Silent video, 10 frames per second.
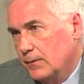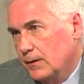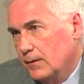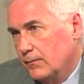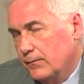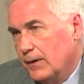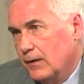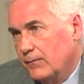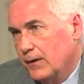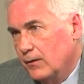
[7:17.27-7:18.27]
uh, the
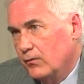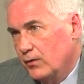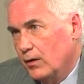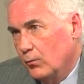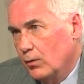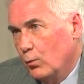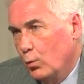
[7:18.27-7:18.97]
firefighters there, you know,